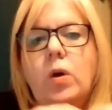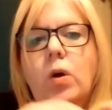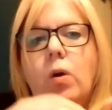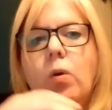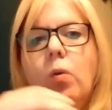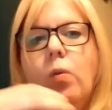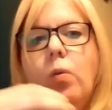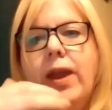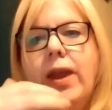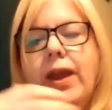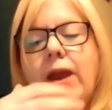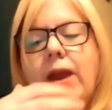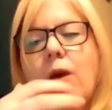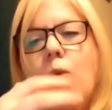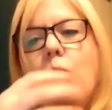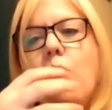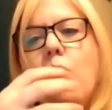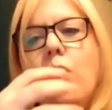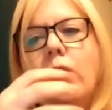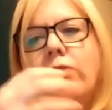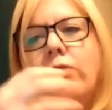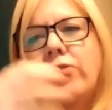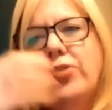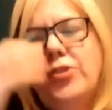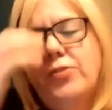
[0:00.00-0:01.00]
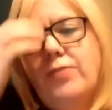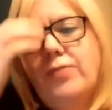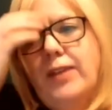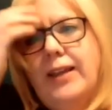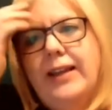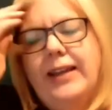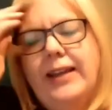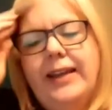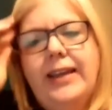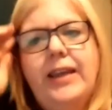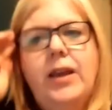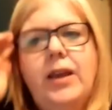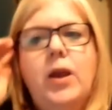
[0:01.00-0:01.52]
We want to
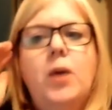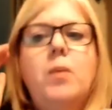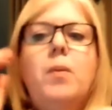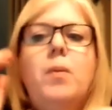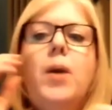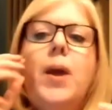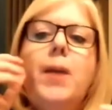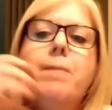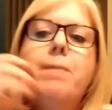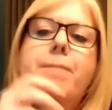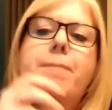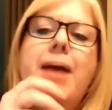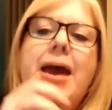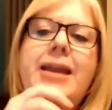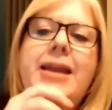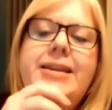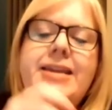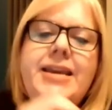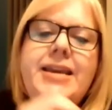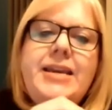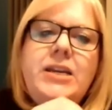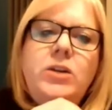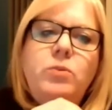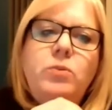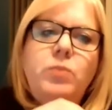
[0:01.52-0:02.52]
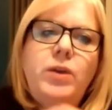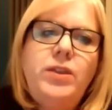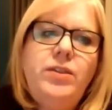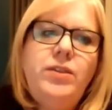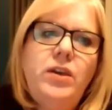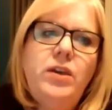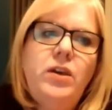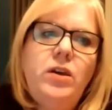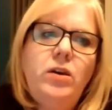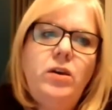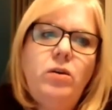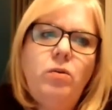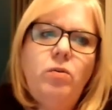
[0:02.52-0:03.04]
really bed in with
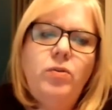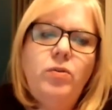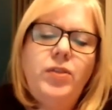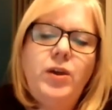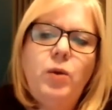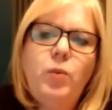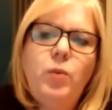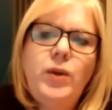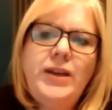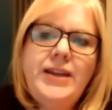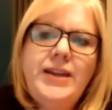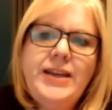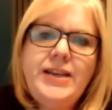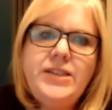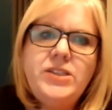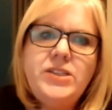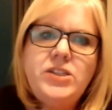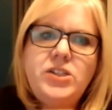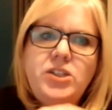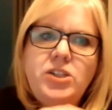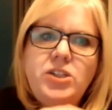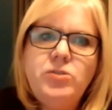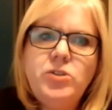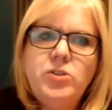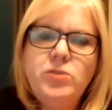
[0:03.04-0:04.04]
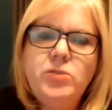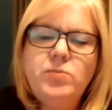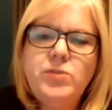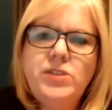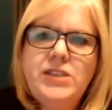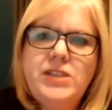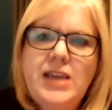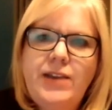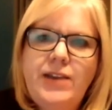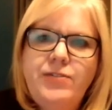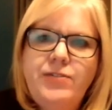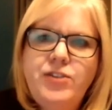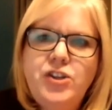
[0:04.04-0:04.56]
you that we need to do some
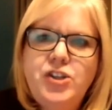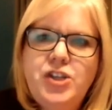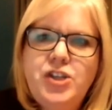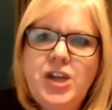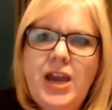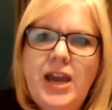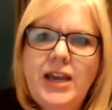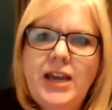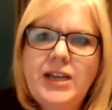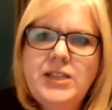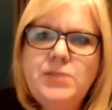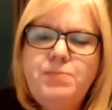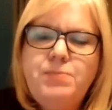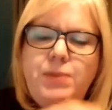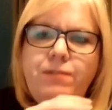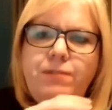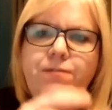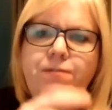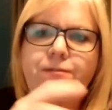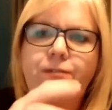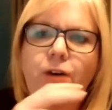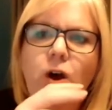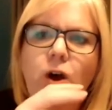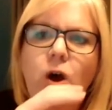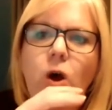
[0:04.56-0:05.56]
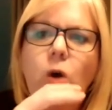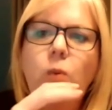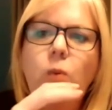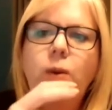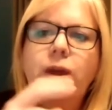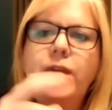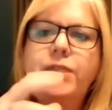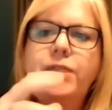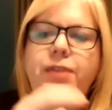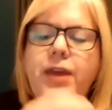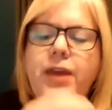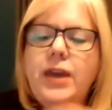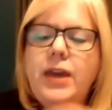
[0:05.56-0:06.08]
safety checks before we
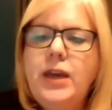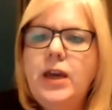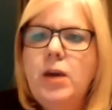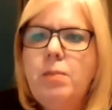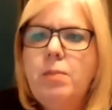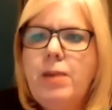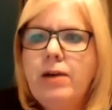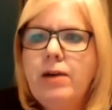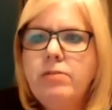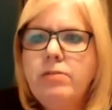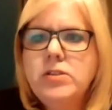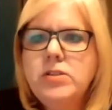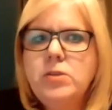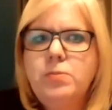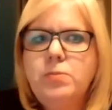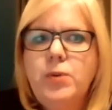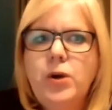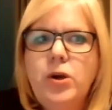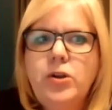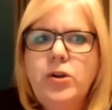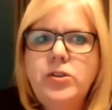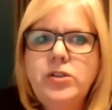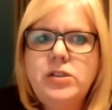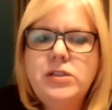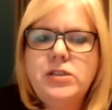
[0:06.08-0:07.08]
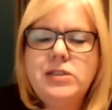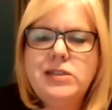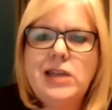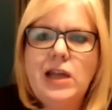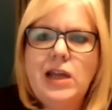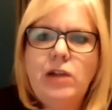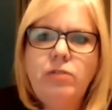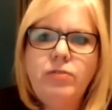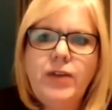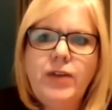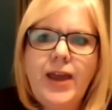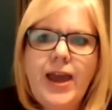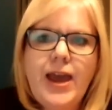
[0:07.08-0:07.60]
think about supported
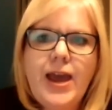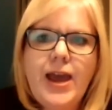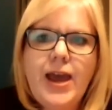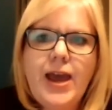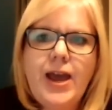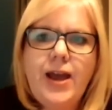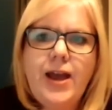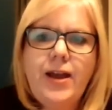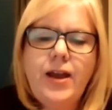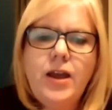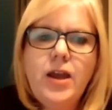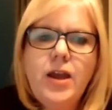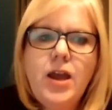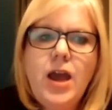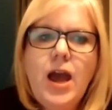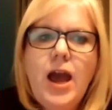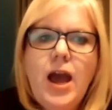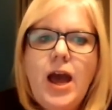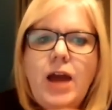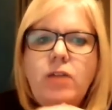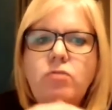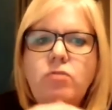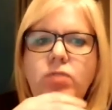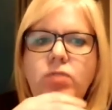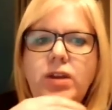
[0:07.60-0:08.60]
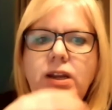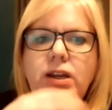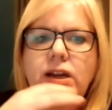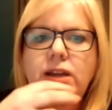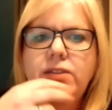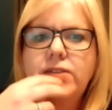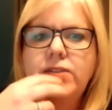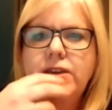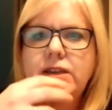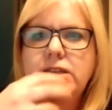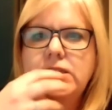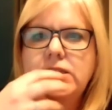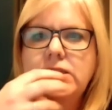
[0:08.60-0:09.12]
self-care. And really,
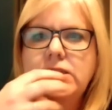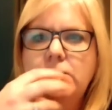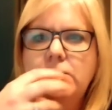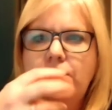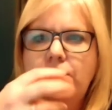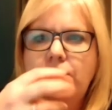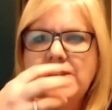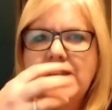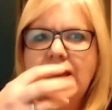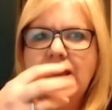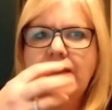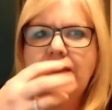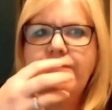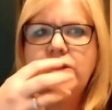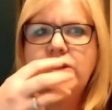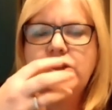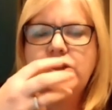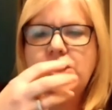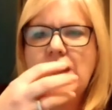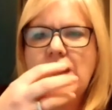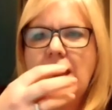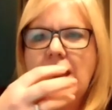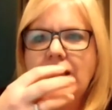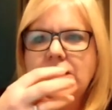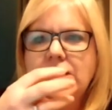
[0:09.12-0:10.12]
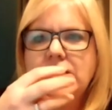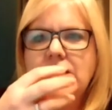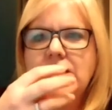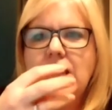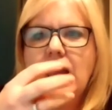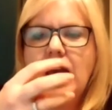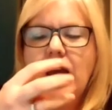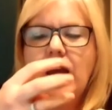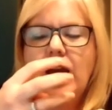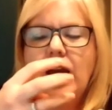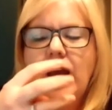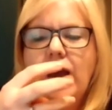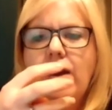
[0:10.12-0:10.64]
these safety checks
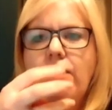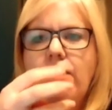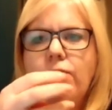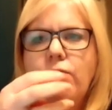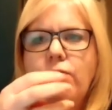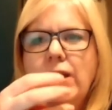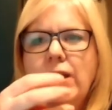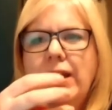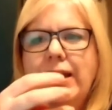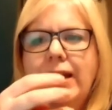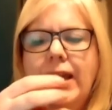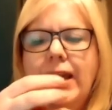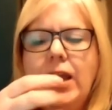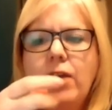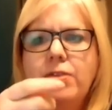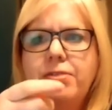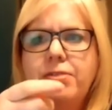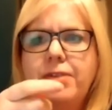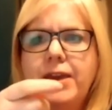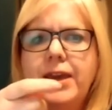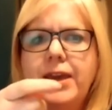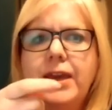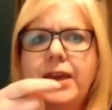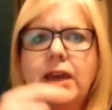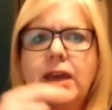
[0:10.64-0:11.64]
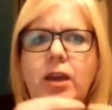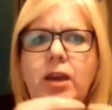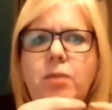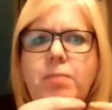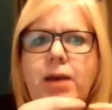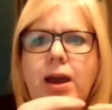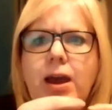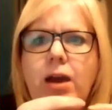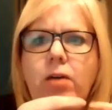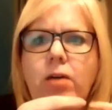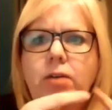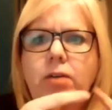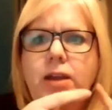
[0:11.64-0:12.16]
are really thinking
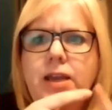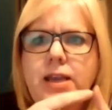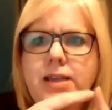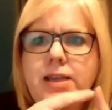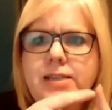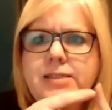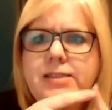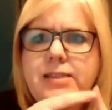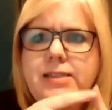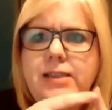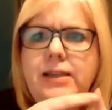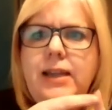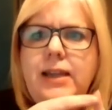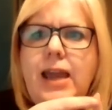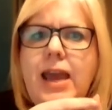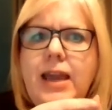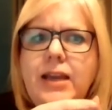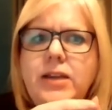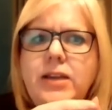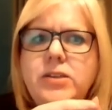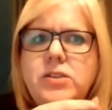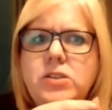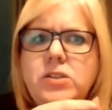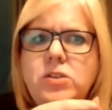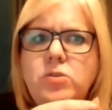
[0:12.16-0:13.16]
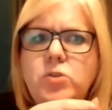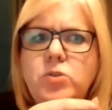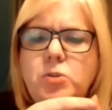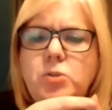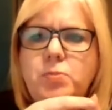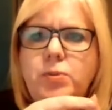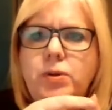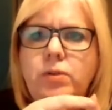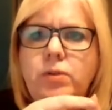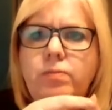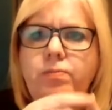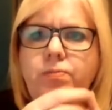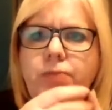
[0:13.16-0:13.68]
about, is the leg
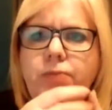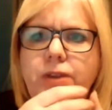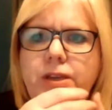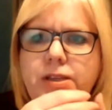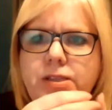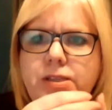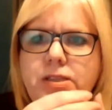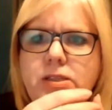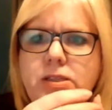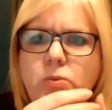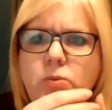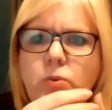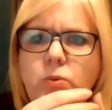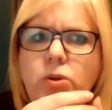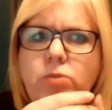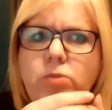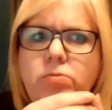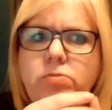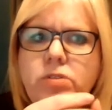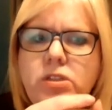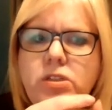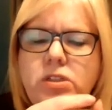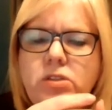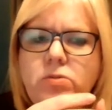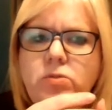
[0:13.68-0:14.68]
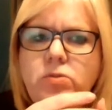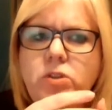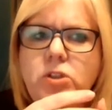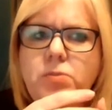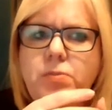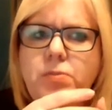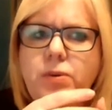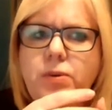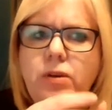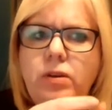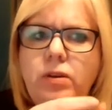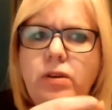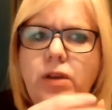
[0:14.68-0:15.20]
suitable? Is the wound
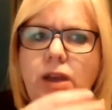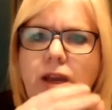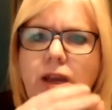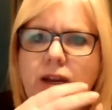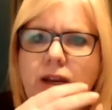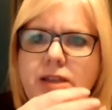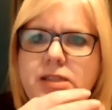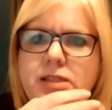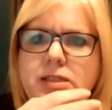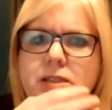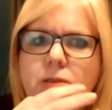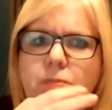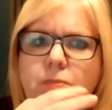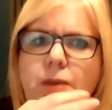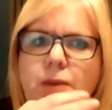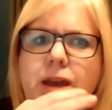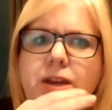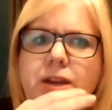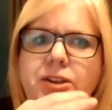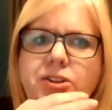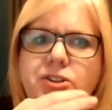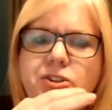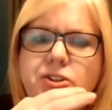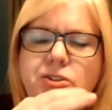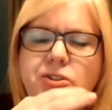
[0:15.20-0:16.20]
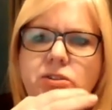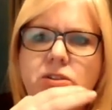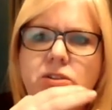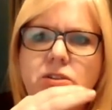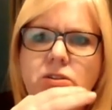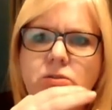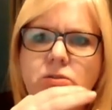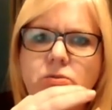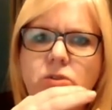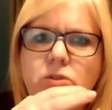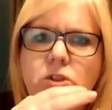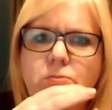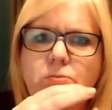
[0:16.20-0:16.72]
suitable? And is the patient
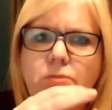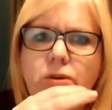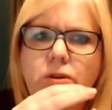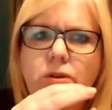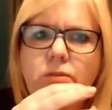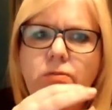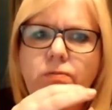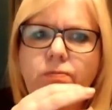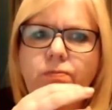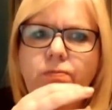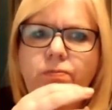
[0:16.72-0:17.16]
suitable?